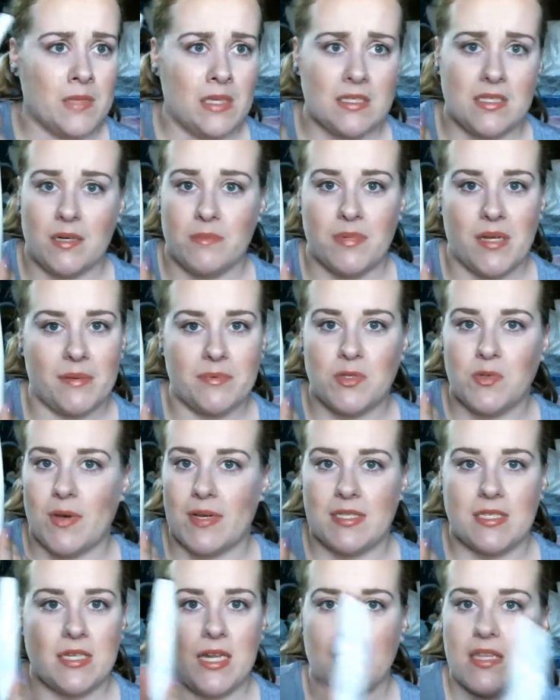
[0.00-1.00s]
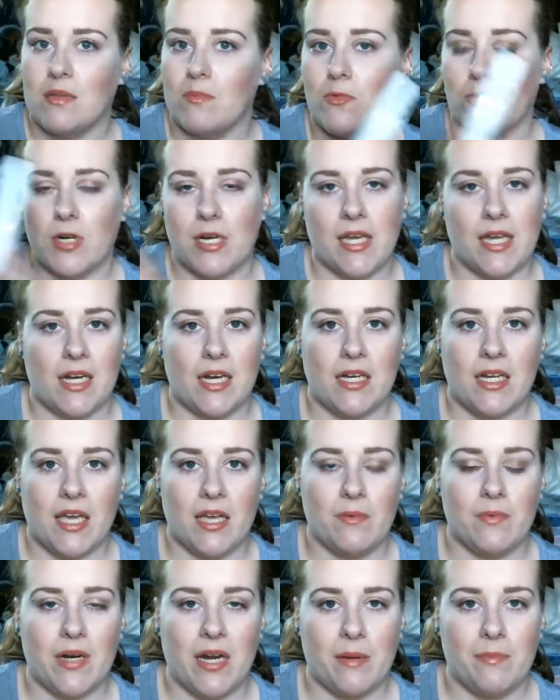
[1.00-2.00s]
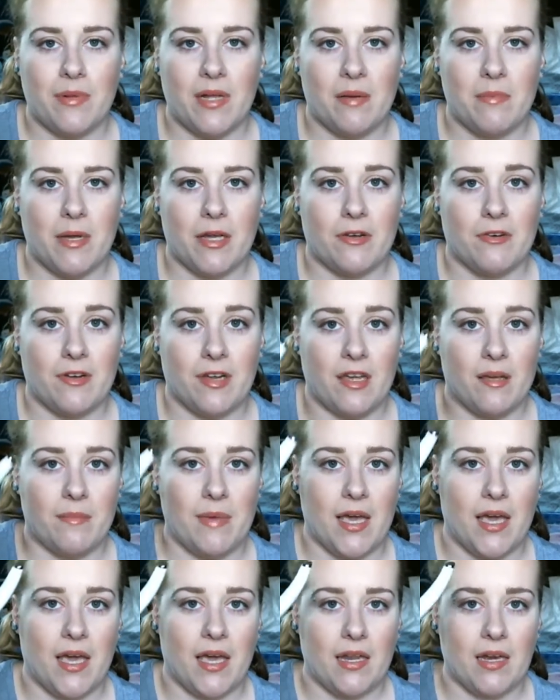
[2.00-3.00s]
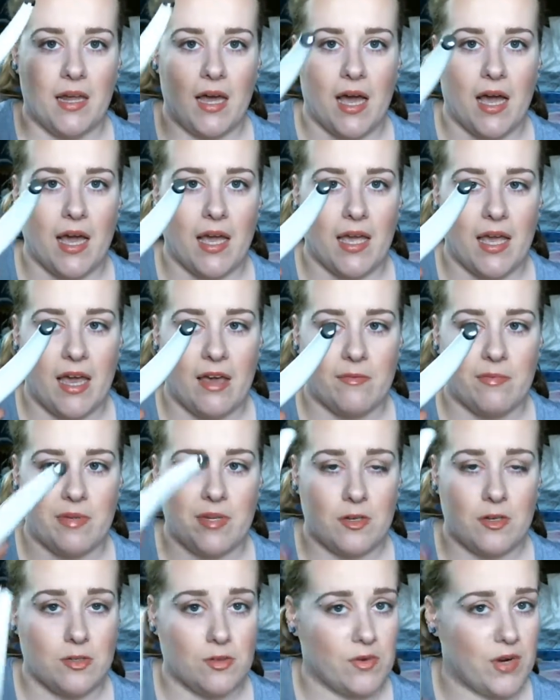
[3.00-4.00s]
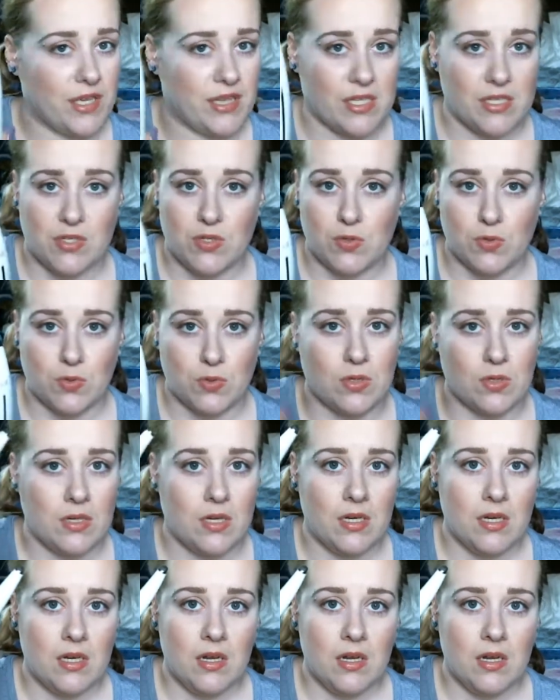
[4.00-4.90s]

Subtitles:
sometimes twice a day, in the morning and at night when I apply my cream, and I have been adoring this tool